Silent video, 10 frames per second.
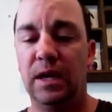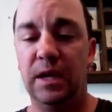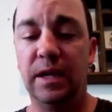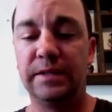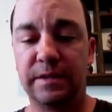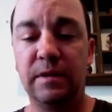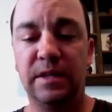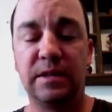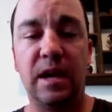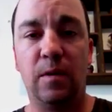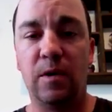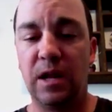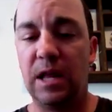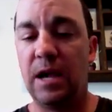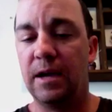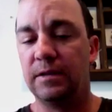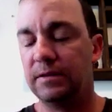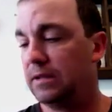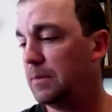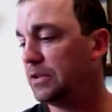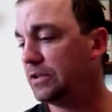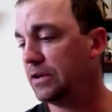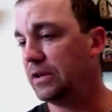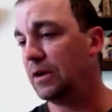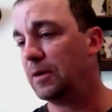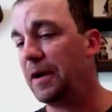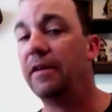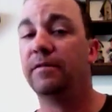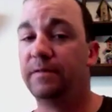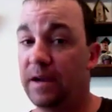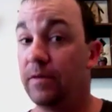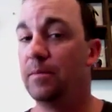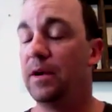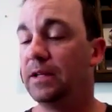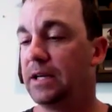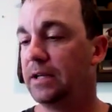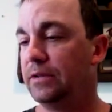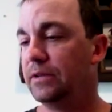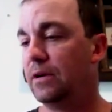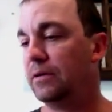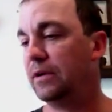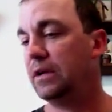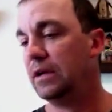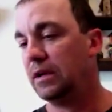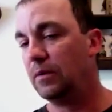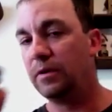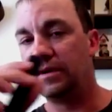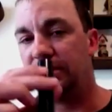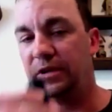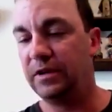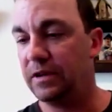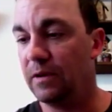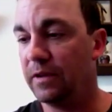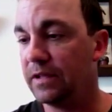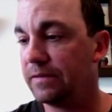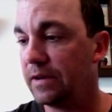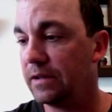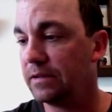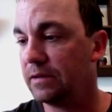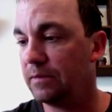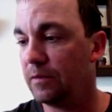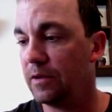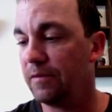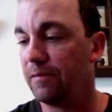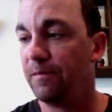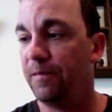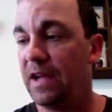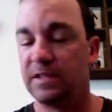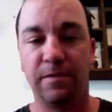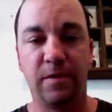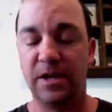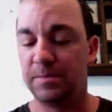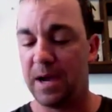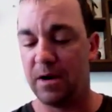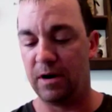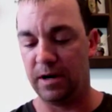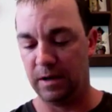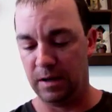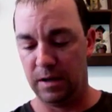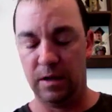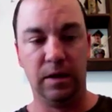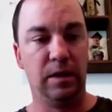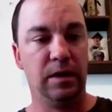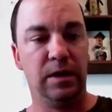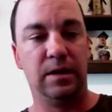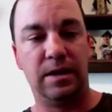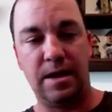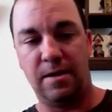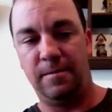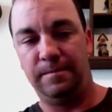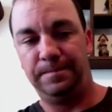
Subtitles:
And that's kind of what I like. And let me show you it on my favorite mod that I use it on. I wanted to show you it on this first. That's a fresh battery. Now,